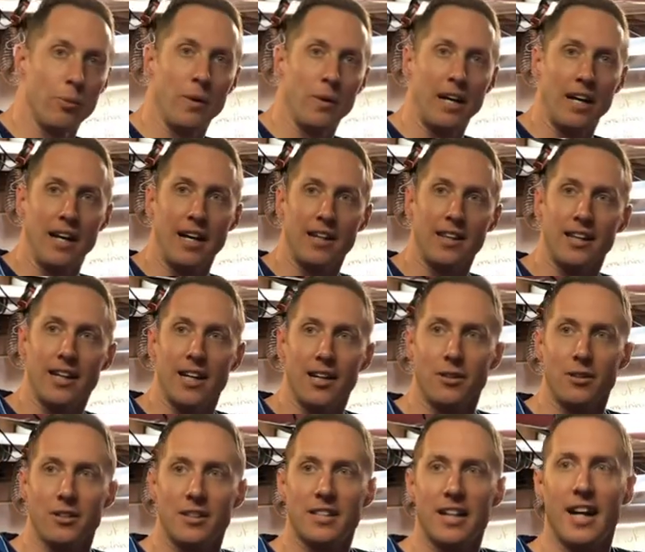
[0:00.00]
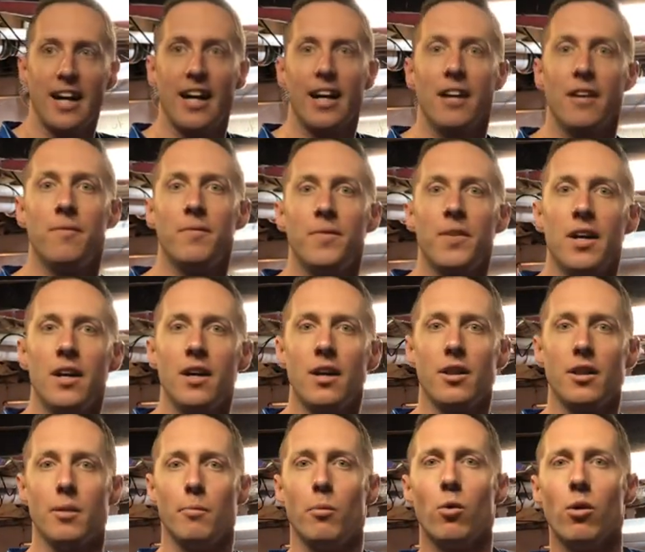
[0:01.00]
when it hit the other side.
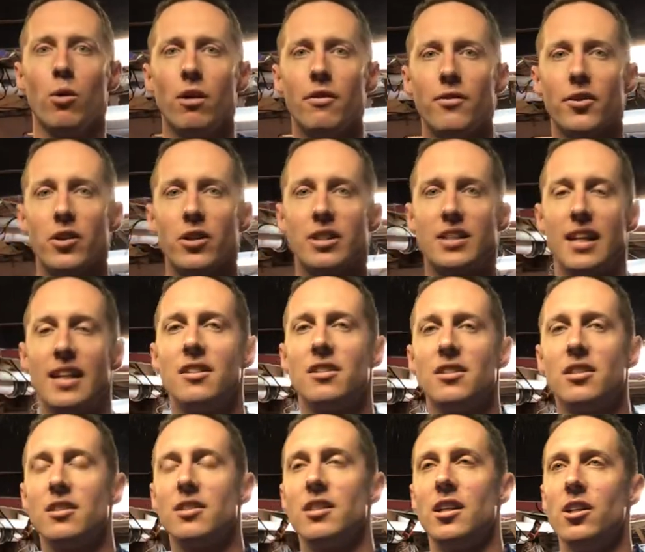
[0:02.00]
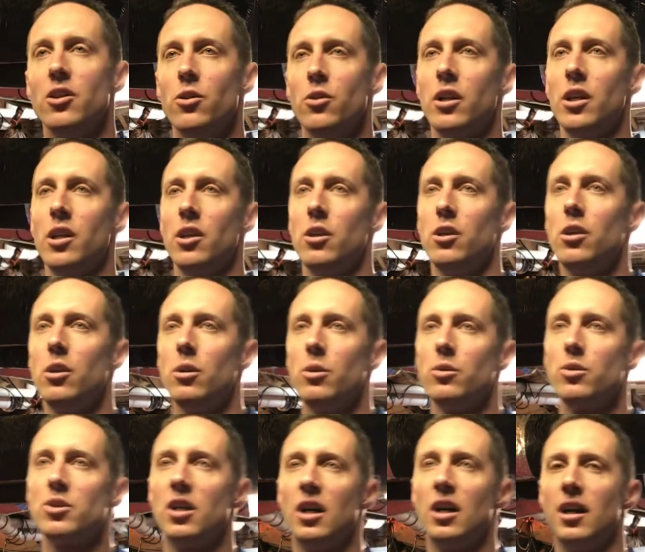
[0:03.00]
The more of your senses that you can
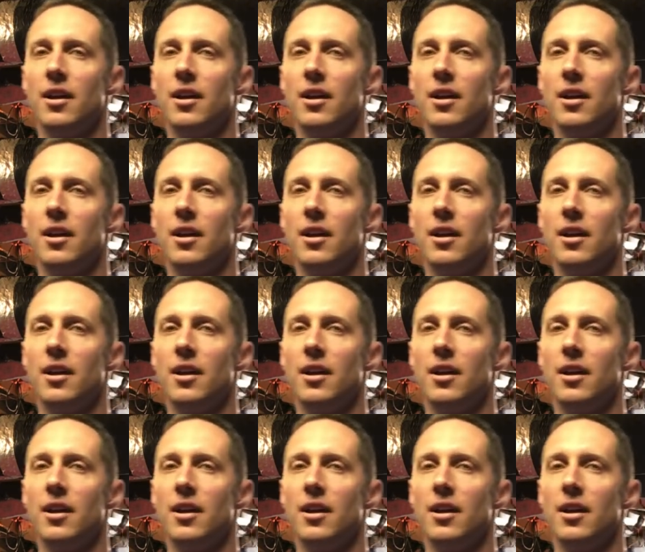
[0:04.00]
use,